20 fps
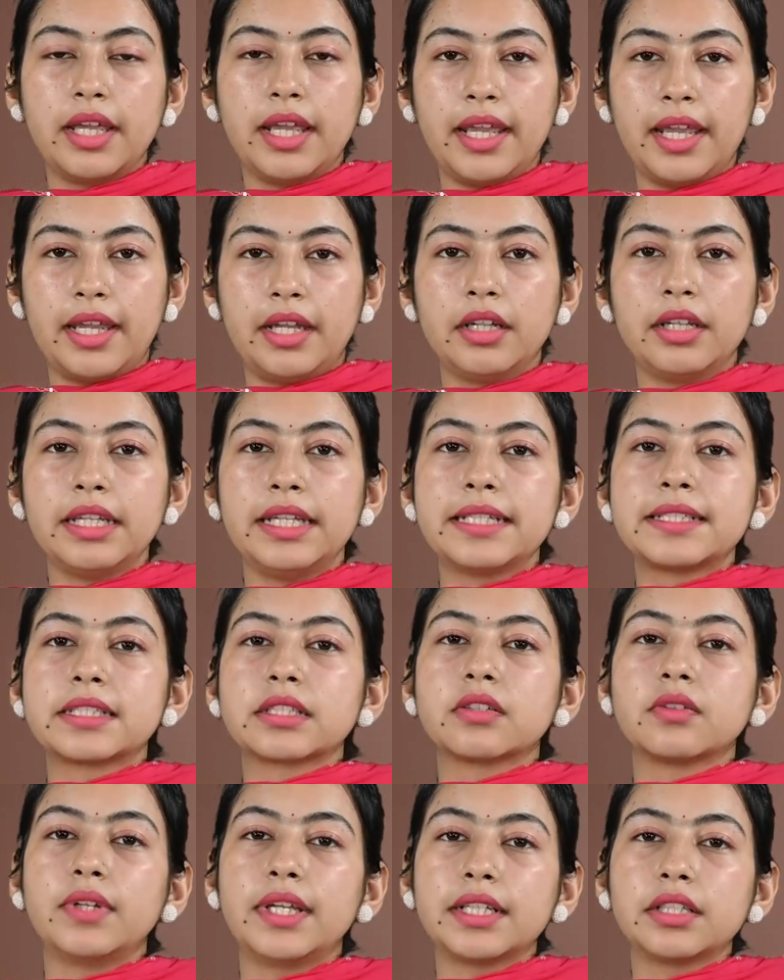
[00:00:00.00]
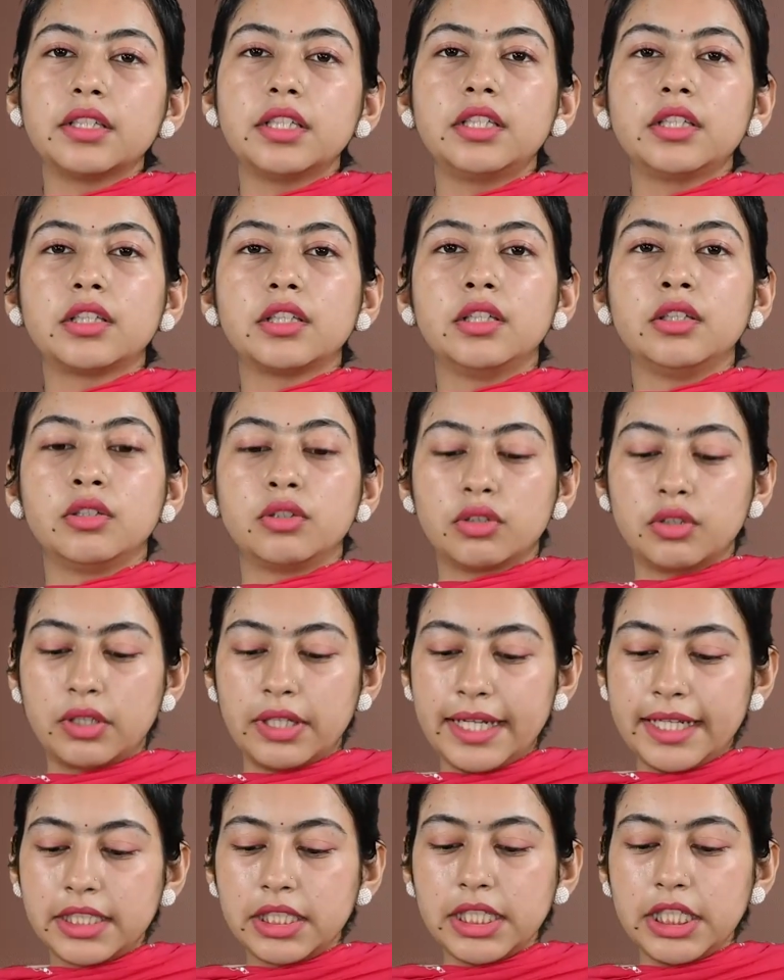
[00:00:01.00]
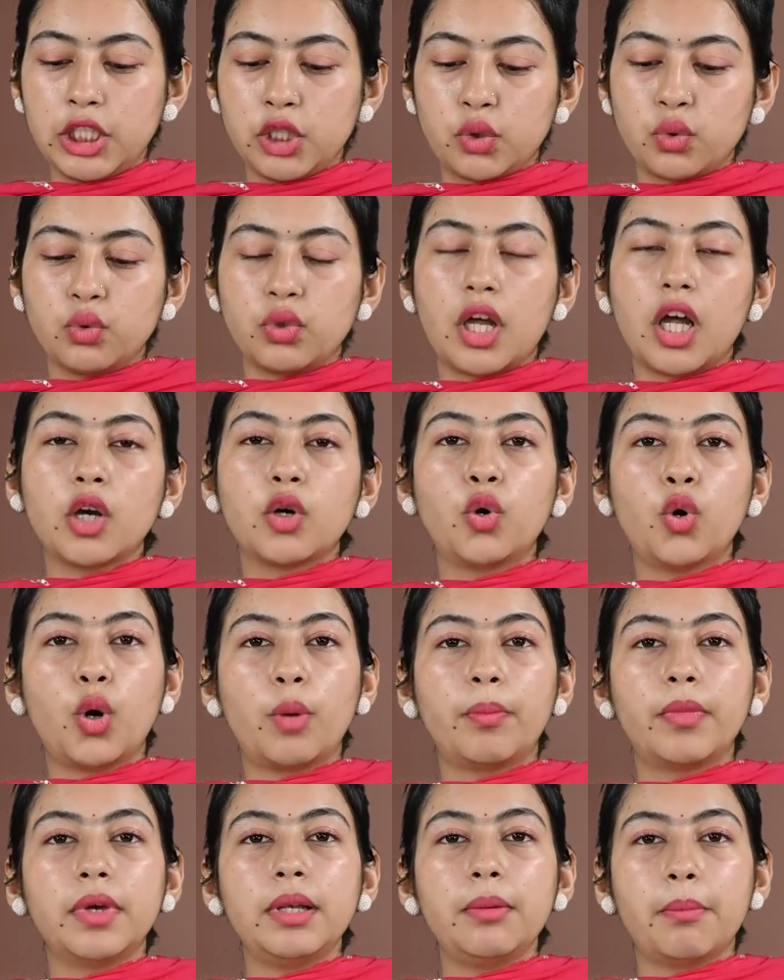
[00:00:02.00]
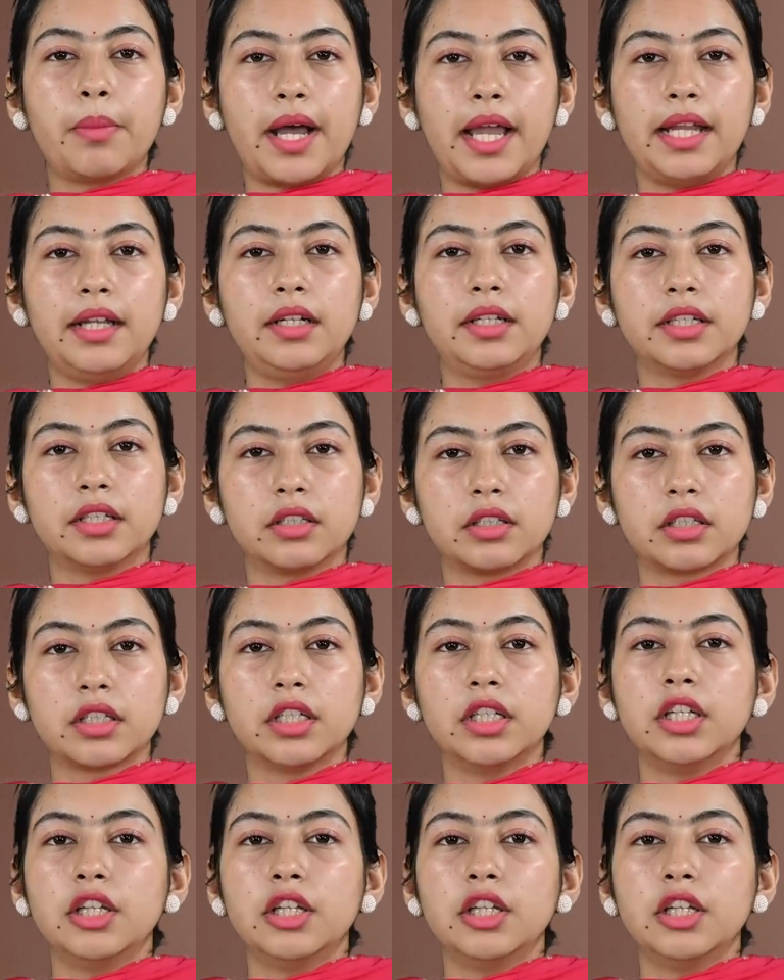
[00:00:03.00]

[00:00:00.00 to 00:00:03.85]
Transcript: and it's connect into the common bile duct,